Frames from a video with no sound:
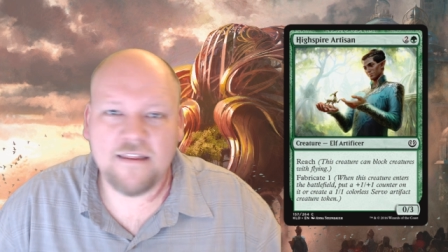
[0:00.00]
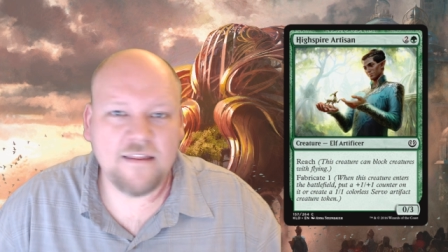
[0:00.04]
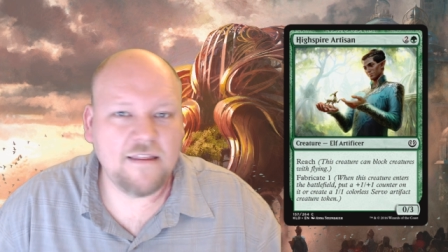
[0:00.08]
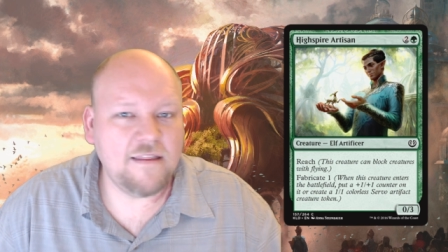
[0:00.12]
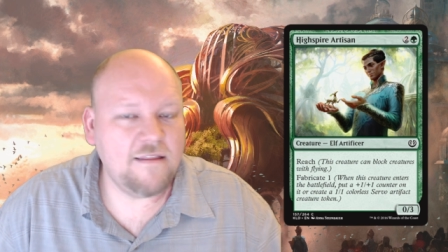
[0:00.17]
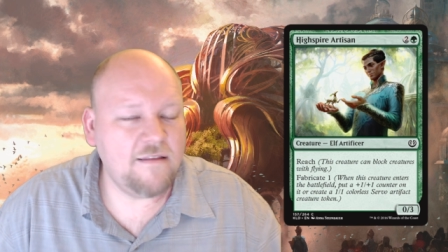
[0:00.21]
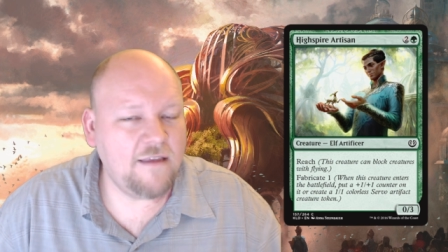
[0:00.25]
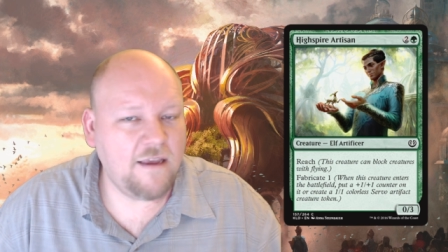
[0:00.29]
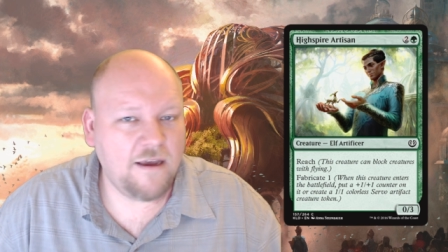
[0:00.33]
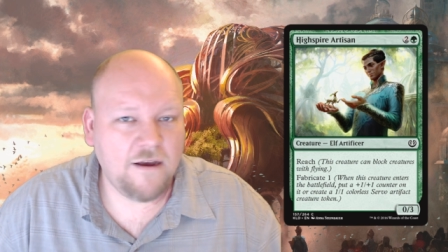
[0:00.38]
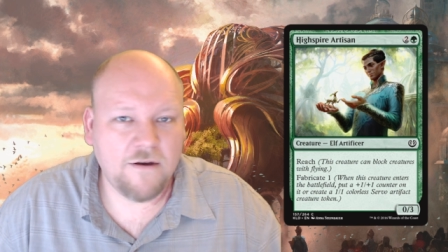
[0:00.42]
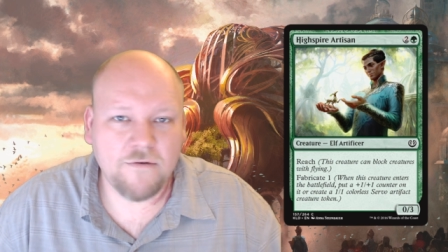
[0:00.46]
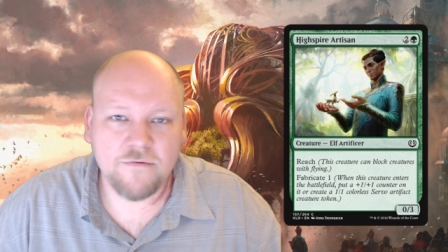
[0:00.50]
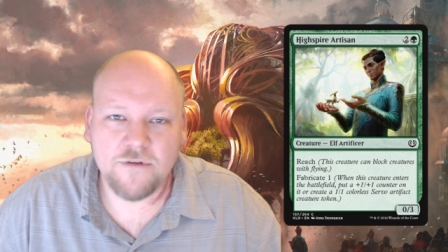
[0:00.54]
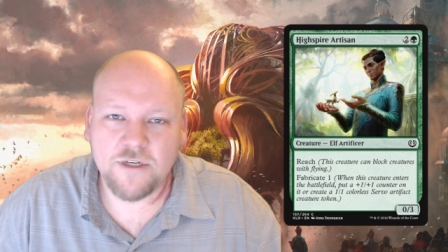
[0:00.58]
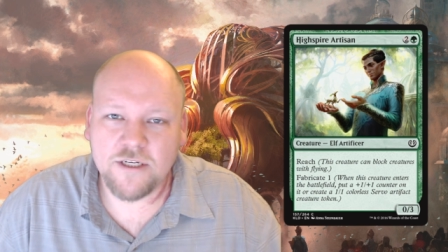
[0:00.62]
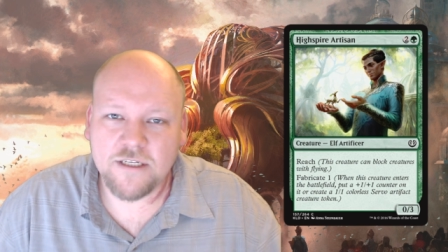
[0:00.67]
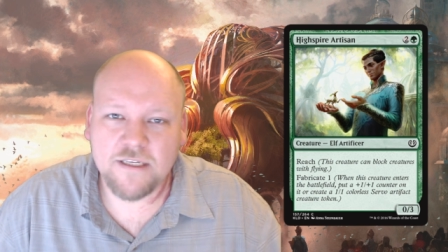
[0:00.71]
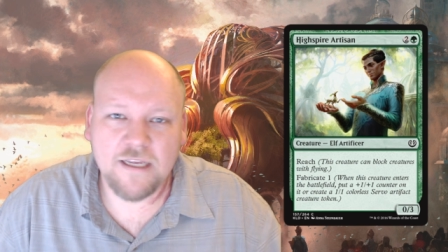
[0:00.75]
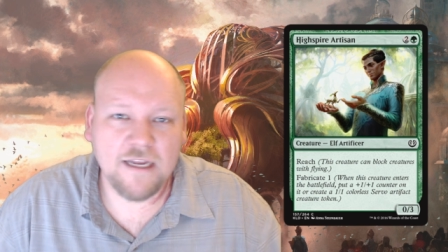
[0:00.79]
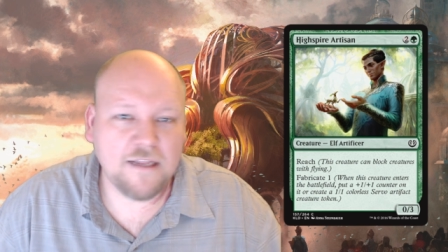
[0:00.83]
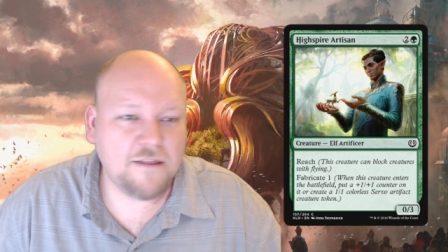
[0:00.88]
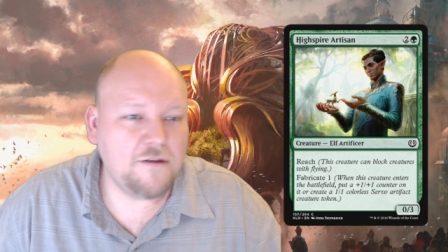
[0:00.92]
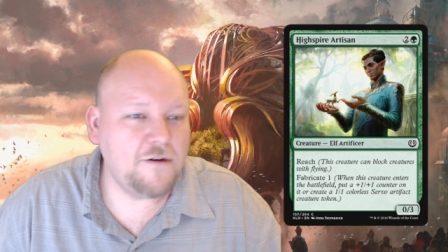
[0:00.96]
you know,
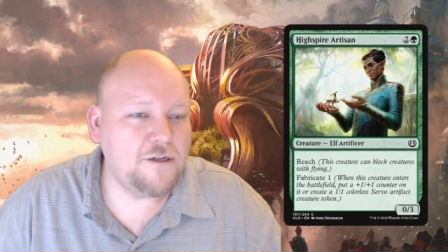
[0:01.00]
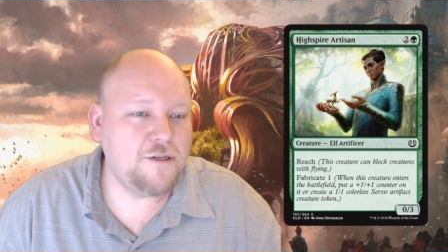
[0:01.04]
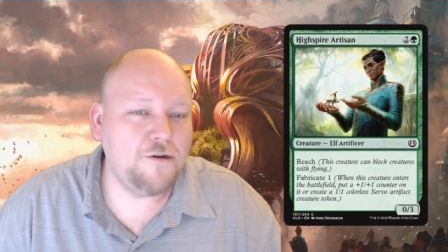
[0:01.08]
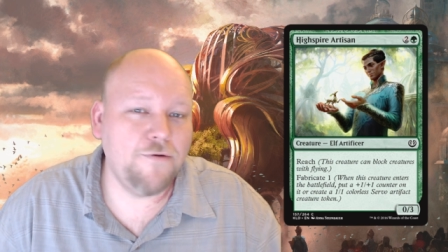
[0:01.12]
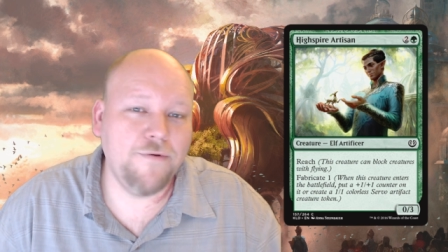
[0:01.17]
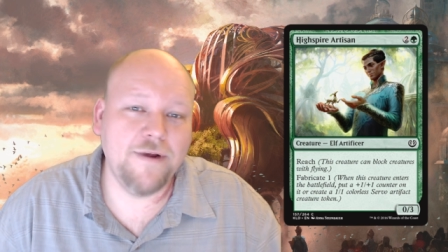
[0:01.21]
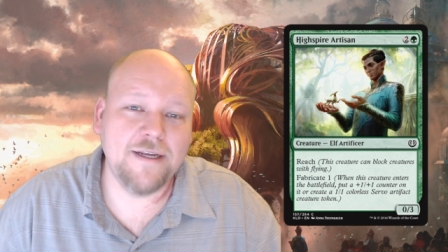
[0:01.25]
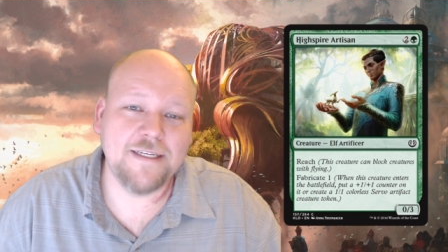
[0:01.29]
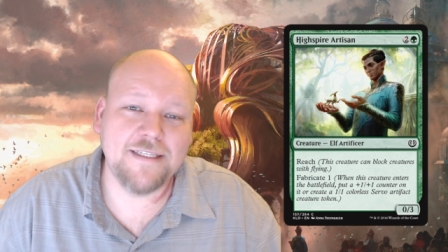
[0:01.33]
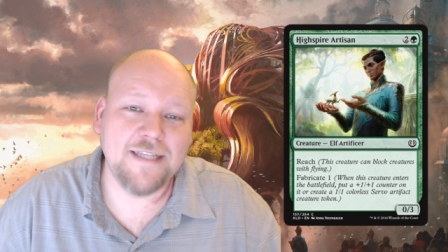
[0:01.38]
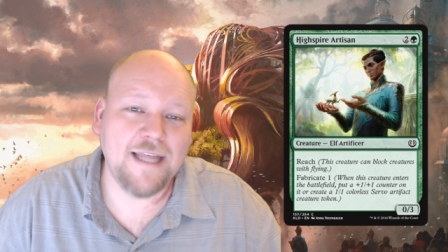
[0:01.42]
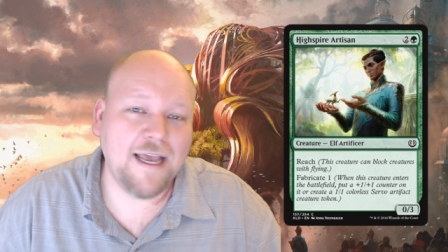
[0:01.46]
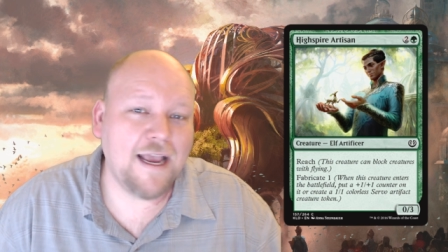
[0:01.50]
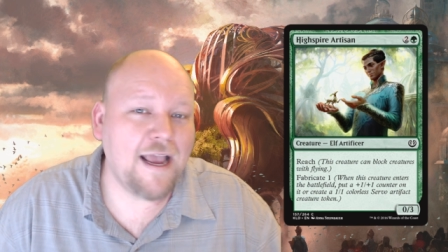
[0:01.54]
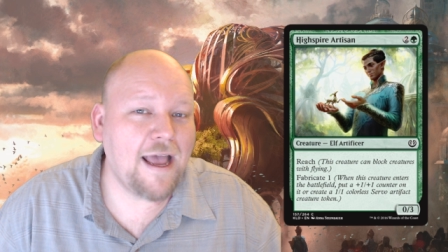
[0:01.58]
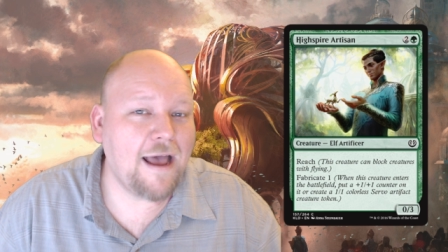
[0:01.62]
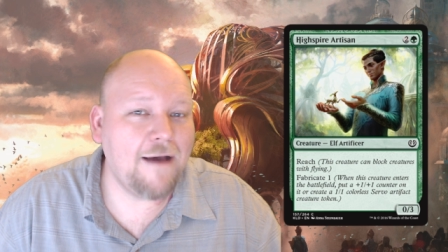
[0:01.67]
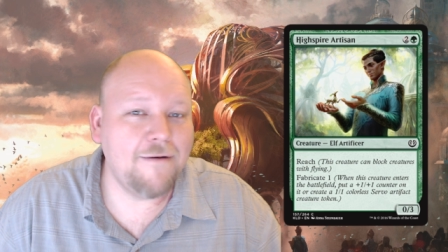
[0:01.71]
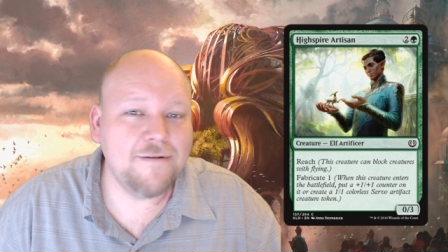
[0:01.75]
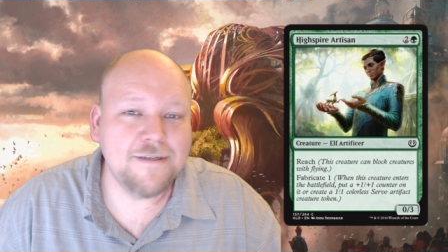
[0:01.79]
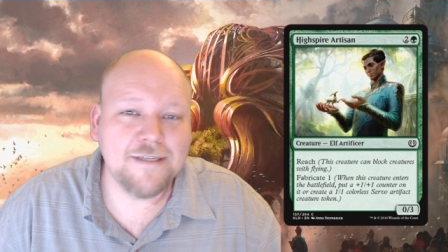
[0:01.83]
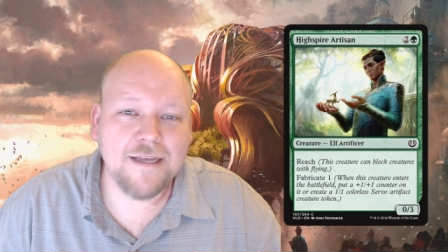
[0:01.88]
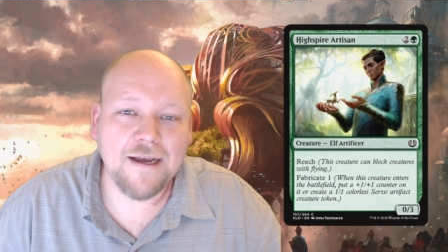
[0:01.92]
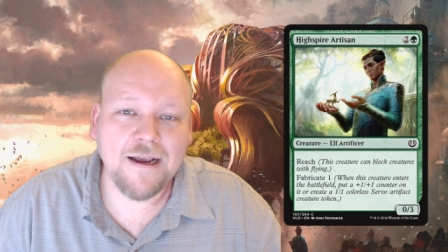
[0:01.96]
just like there's a reason that guy
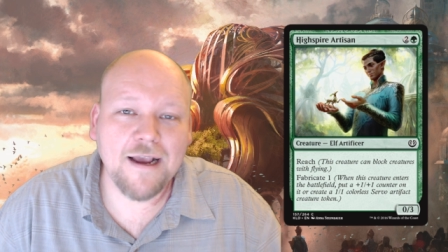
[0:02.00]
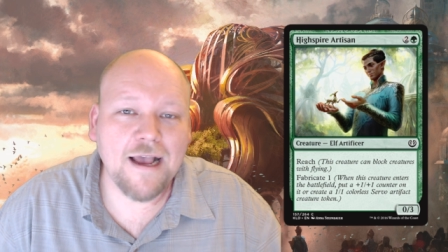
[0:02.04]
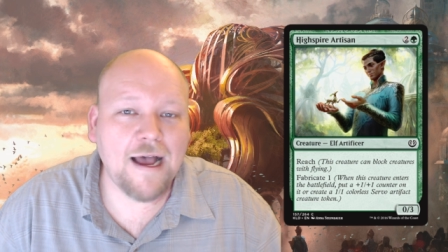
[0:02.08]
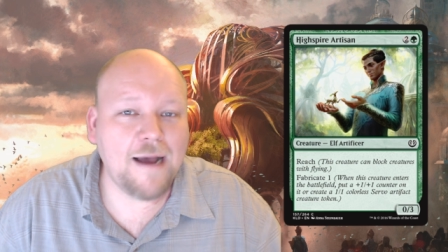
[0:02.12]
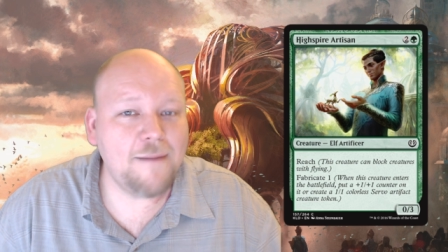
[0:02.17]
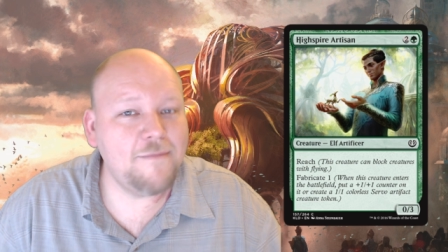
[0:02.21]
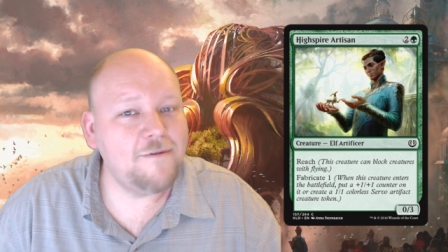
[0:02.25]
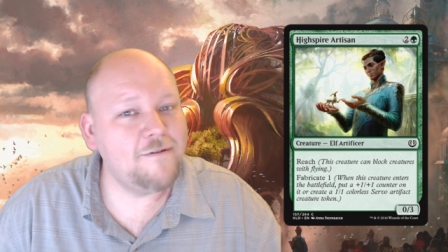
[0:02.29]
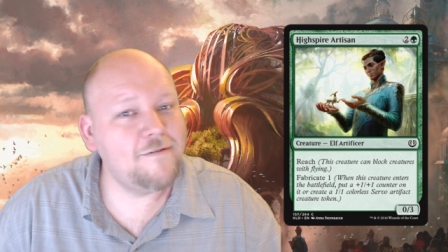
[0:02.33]
was uncommon,